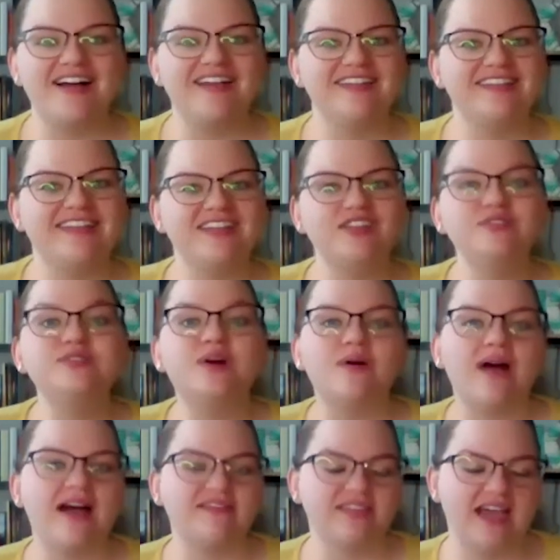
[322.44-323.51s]
then you
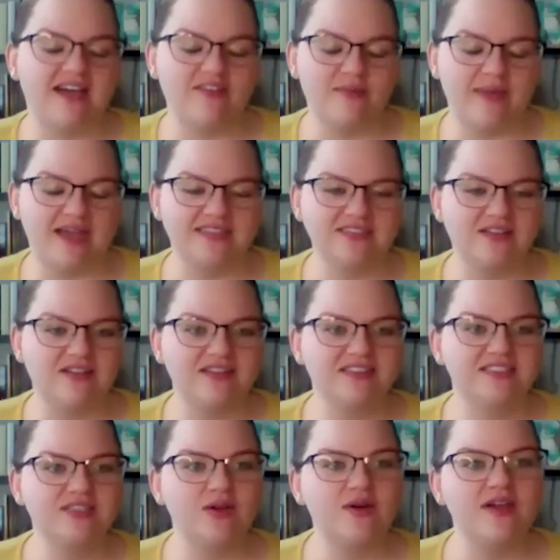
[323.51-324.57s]
don't have to have a mask on.
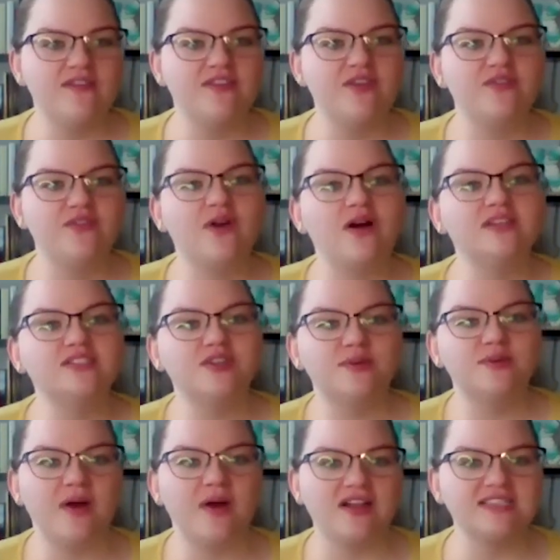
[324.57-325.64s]
So if you've gone to
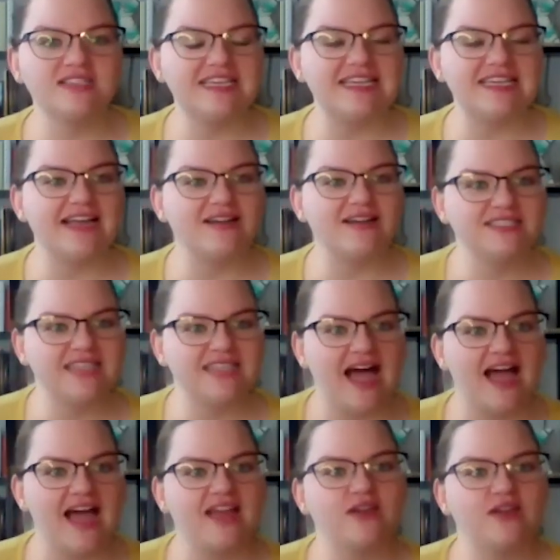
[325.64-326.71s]
a park to eat
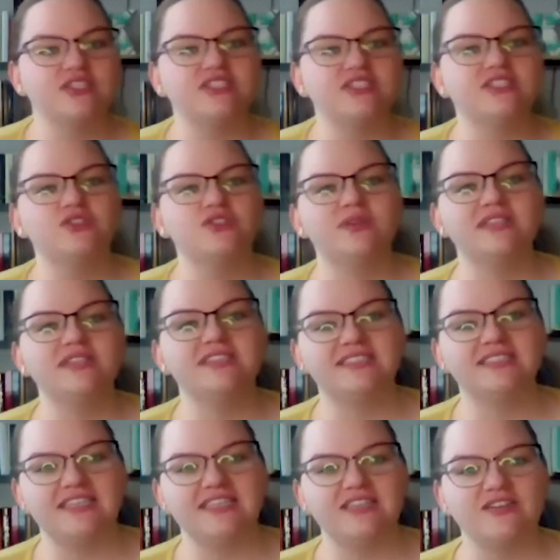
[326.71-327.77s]
outside or just enjoy the
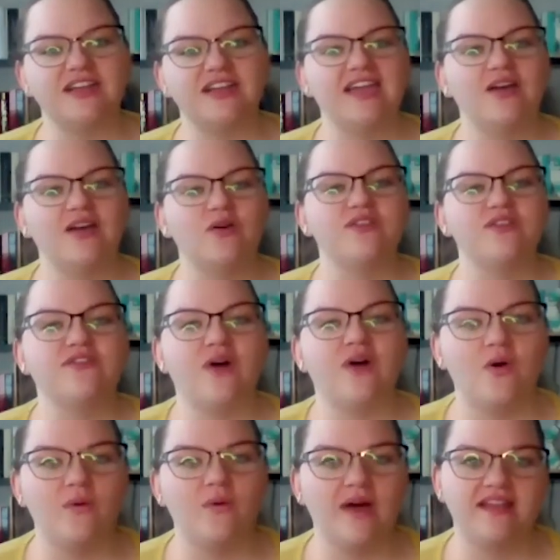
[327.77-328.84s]
scenery or the
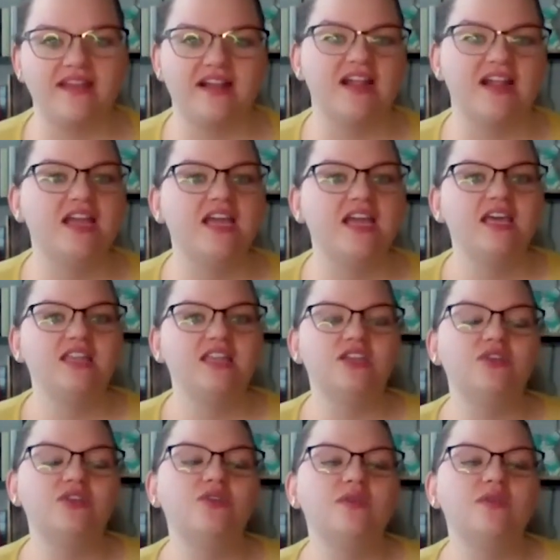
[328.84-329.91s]
fall weather,
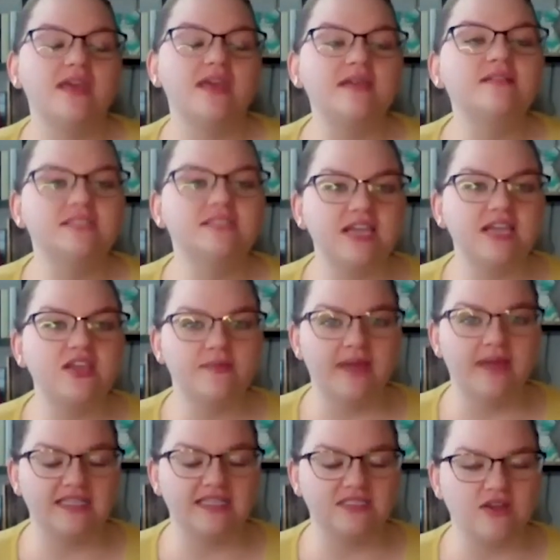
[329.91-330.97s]
then you can take your
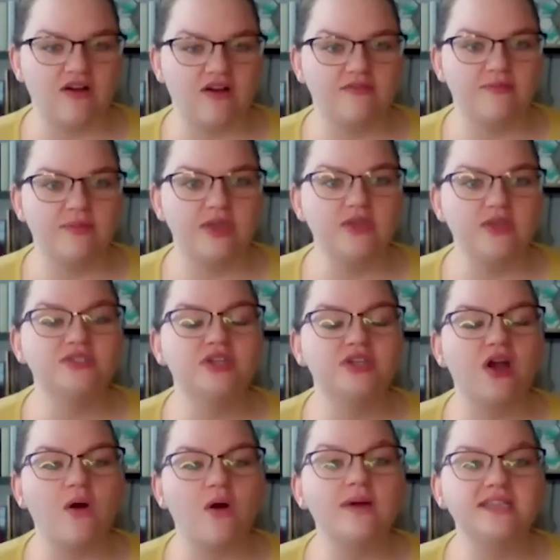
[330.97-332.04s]
mask off. But you should
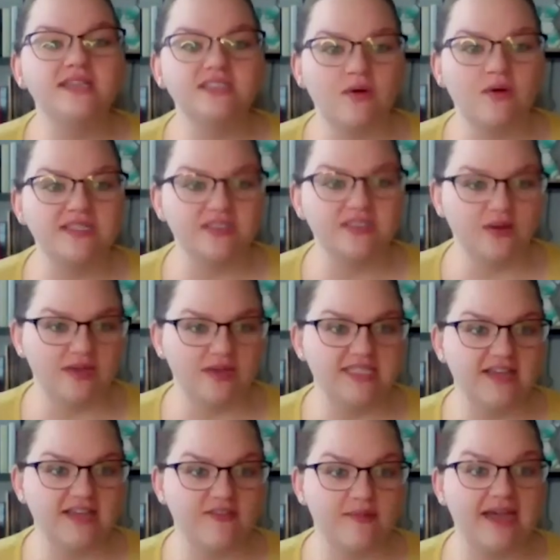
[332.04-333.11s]
always, always,
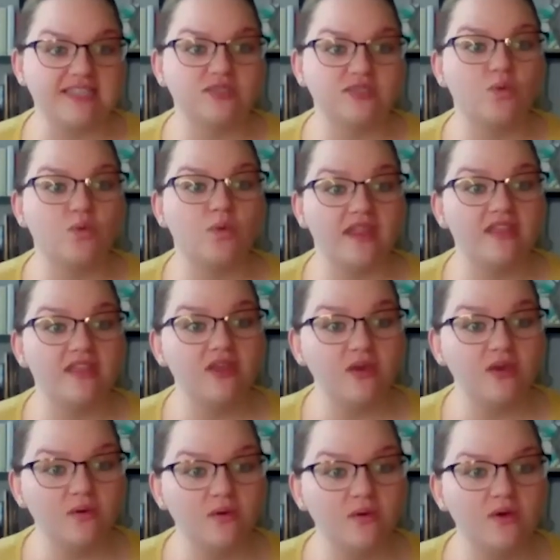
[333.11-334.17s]
always have a mask with
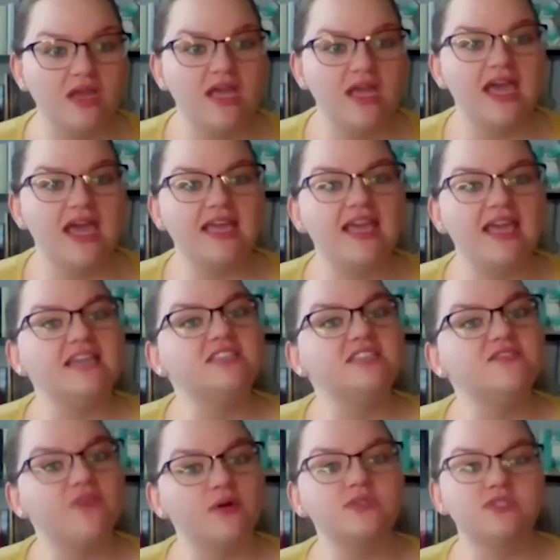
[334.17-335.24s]
you in
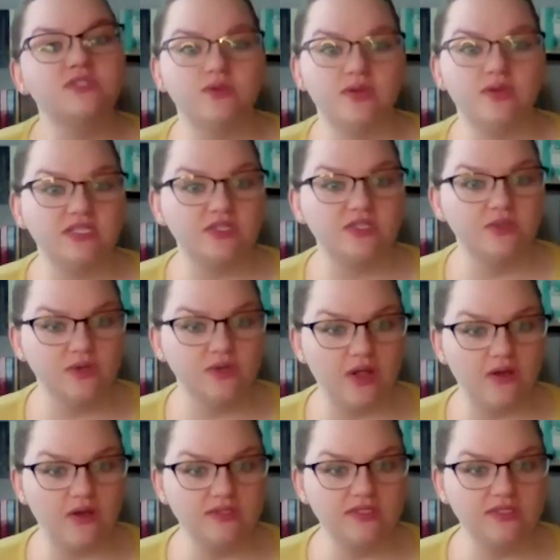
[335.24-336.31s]
case folks do get too
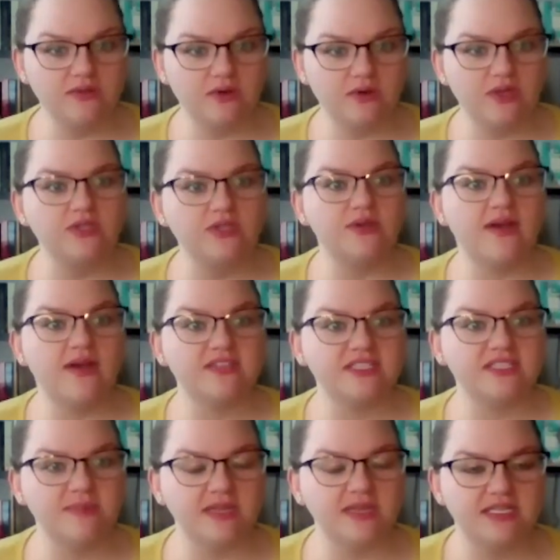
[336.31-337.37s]
close or you do have to
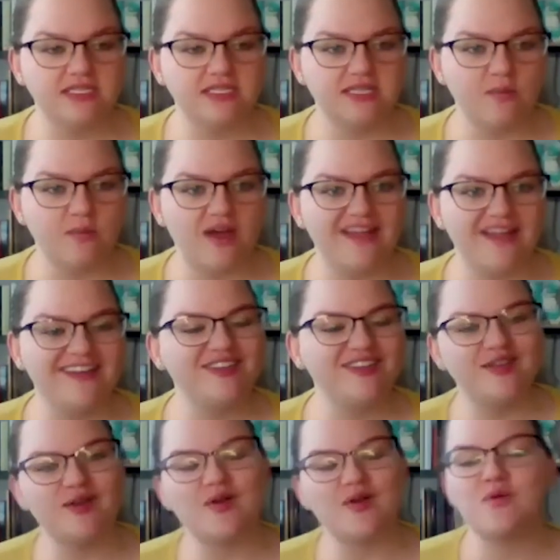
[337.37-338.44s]
speak to someone,
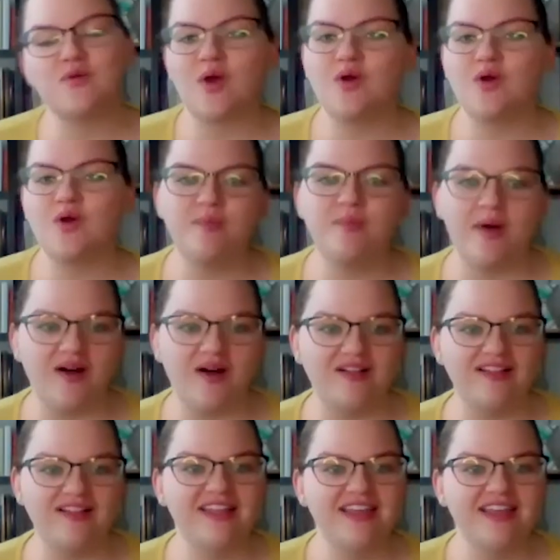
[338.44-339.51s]
a rogue
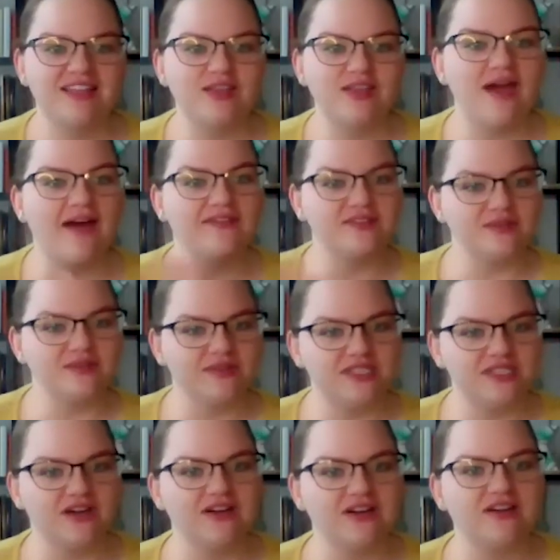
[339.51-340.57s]
ball that you have to
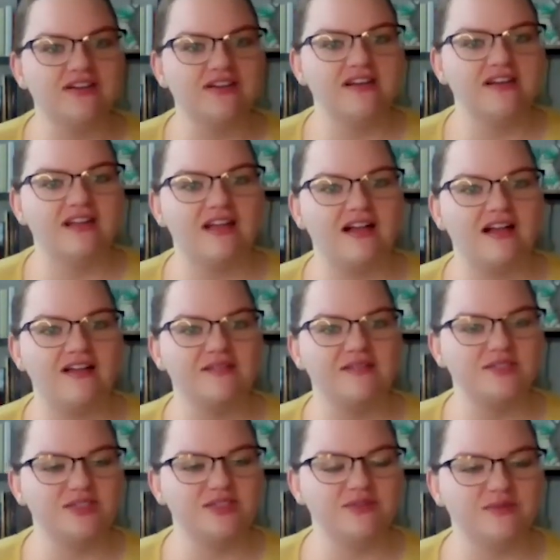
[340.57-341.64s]
return
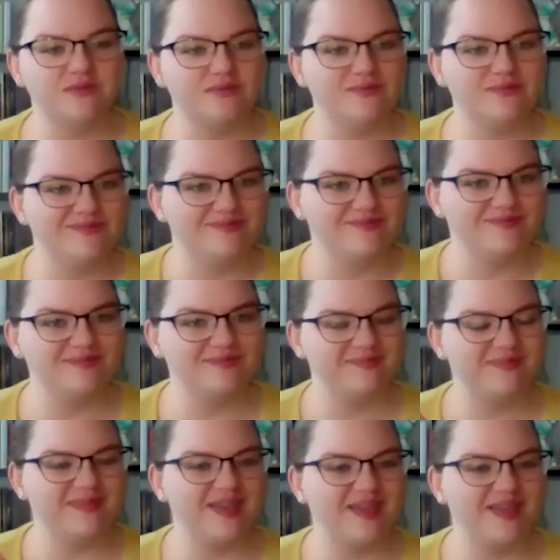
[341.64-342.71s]
to
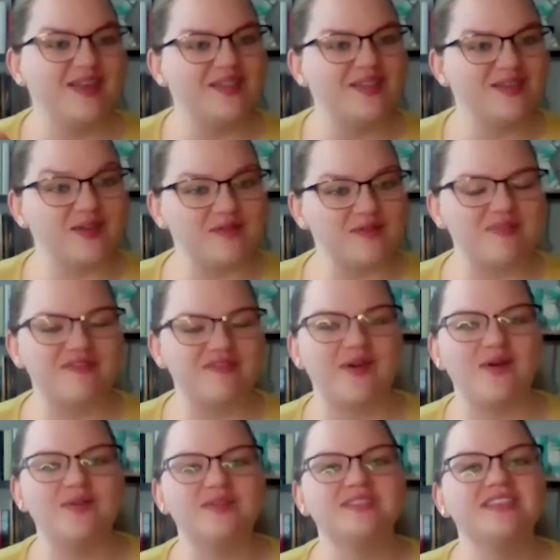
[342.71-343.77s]
another group of
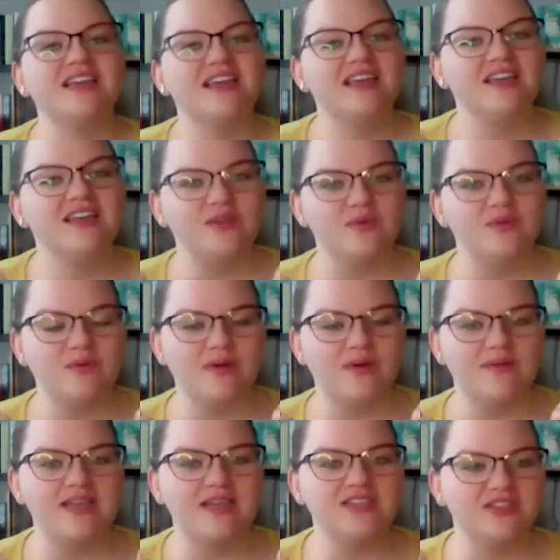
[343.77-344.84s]
folks. You would want
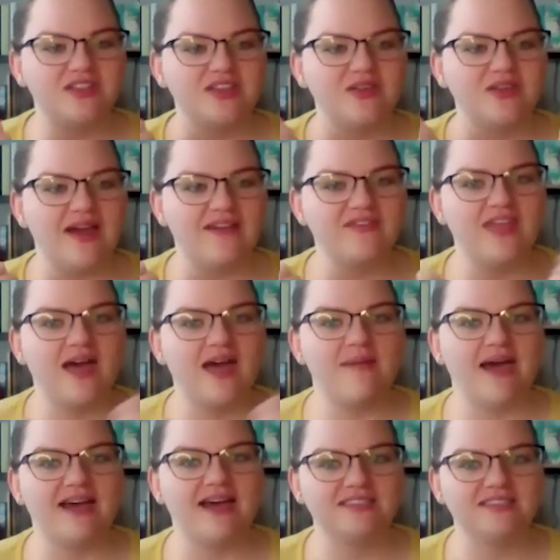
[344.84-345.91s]
to make sure that you have that
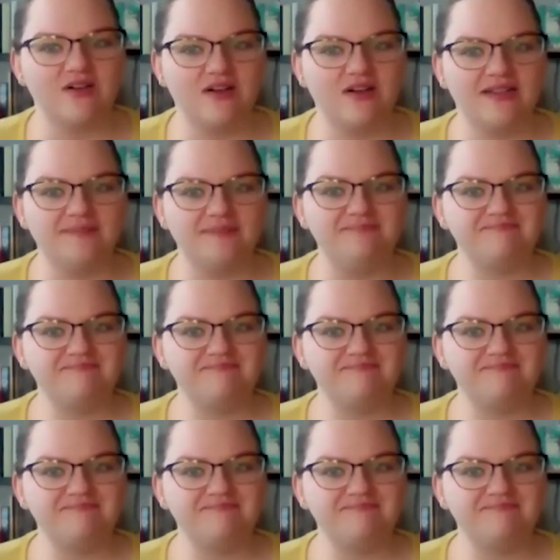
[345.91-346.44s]
mask on.